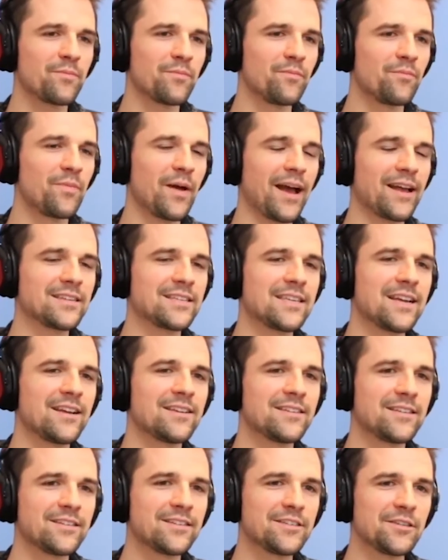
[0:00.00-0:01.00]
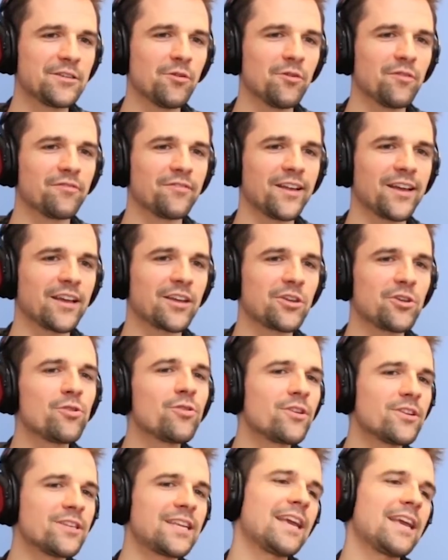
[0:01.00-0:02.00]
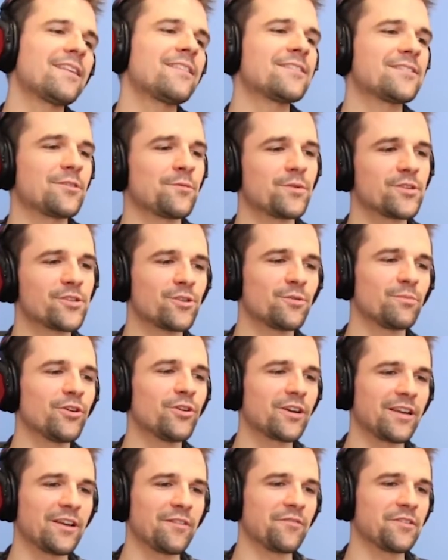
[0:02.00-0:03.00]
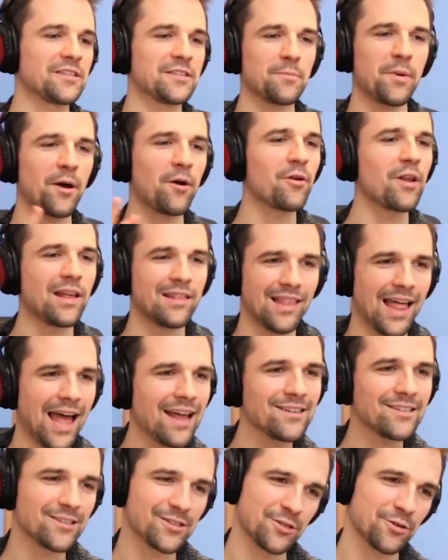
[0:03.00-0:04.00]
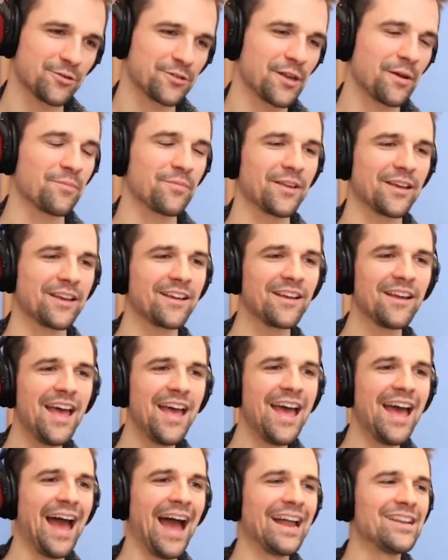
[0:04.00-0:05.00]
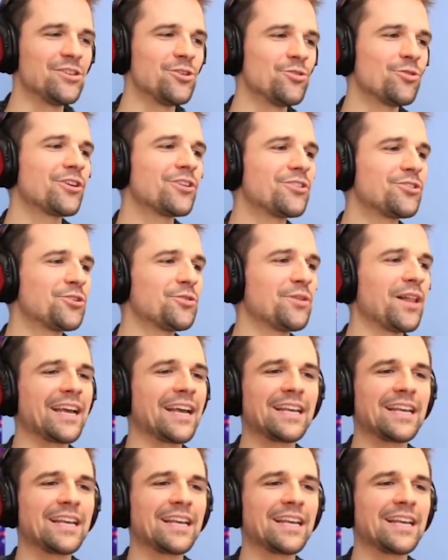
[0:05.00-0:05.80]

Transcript: pass the idea to you of like you could take this original book if it's about Atlantis or something, and you could do like an